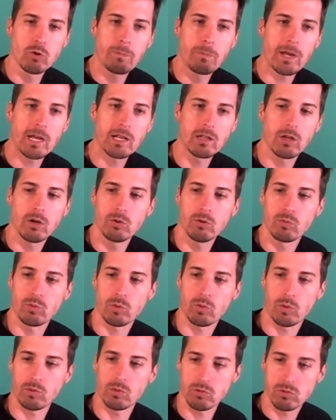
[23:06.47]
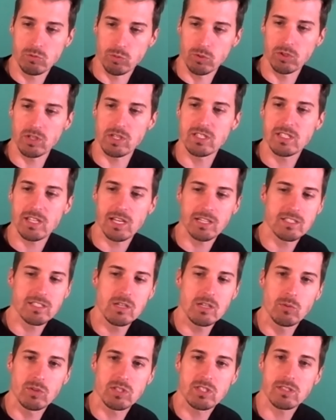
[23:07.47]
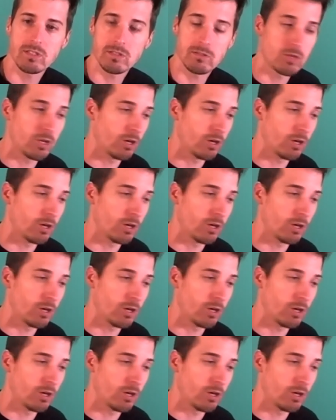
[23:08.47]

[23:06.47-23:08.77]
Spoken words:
payload, what was really sexy was,